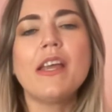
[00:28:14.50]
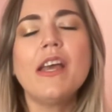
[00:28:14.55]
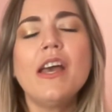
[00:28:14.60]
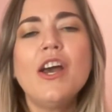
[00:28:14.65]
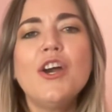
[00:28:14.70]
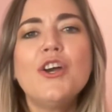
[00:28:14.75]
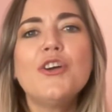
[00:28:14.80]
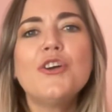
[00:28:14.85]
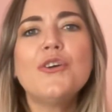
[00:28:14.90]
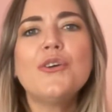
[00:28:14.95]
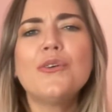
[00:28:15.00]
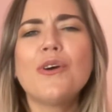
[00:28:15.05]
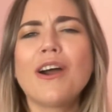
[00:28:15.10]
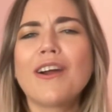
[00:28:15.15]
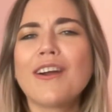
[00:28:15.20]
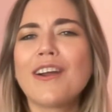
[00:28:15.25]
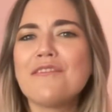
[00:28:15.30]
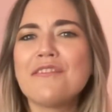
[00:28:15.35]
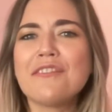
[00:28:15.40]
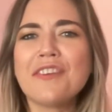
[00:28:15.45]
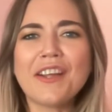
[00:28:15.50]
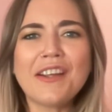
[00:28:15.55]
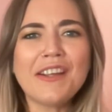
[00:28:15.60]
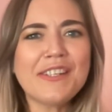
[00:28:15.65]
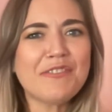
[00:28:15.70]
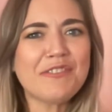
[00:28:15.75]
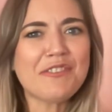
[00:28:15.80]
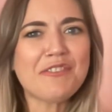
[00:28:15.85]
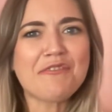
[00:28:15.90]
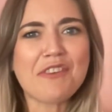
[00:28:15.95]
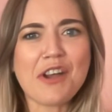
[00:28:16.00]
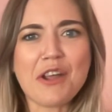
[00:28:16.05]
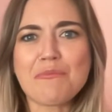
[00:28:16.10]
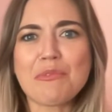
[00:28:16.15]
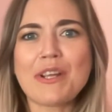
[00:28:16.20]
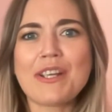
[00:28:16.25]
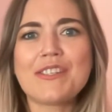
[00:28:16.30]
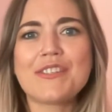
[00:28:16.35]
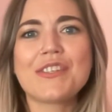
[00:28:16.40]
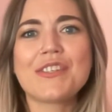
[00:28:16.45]
who are on very different
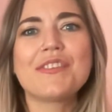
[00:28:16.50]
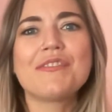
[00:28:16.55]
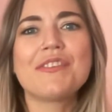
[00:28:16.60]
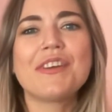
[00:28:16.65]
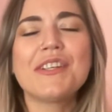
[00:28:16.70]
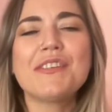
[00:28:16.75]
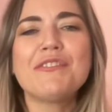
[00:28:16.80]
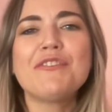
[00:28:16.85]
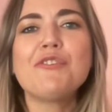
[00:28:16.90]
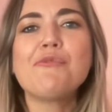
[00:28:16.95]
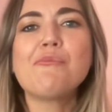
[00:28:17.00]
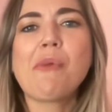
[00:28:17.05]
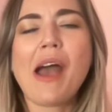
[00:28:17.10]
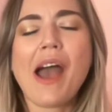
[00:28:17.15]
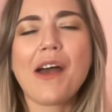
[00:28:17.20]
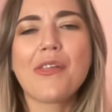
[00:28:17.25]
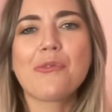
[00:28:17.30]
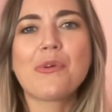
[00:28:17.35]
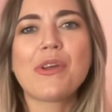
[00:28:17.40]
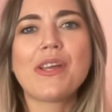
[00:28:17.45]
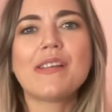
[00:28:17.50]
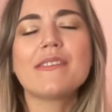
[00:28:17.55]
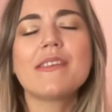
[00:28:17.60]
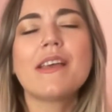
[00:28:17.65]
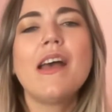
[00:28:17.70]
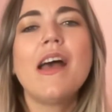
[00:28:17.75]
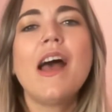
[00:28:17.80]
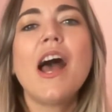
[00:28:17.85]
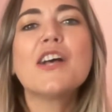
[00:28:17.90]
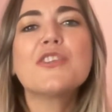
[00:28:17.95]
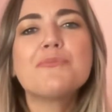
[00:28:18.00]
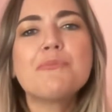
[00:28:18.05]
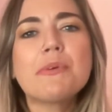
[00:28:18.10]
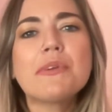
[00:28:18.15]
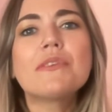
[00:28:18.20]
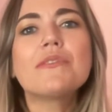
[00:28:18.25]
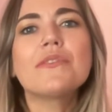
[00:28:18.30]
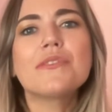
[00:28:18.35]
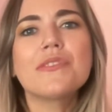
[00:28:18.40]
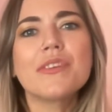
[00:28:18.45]
vibrations, very different pathways, has been
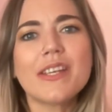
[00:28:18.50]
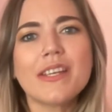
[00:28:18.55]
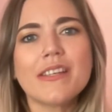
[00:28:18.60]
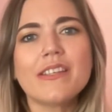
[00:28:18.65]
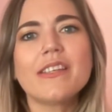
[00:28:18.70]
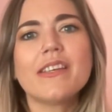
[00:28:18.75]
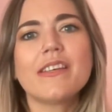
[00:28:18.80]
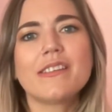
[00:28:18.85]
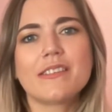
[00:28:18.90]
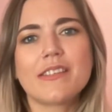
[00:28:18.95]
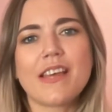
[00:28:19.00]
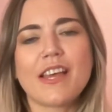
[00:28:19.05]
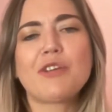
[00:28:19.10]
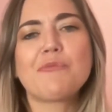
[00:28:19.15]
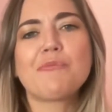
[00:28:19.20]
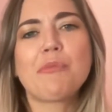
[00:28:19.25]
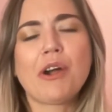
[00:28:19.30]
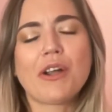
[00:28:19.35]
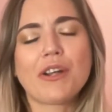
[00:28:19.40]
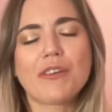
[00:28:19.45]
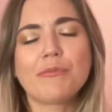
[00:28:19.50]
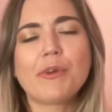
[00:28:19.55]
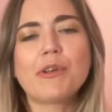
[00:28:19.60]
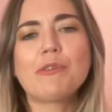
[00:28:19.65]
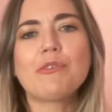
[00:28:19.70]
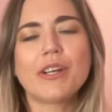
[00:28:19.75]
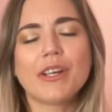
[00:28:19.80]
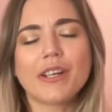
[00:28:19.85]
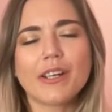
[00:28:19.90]
a really exciting part of my work.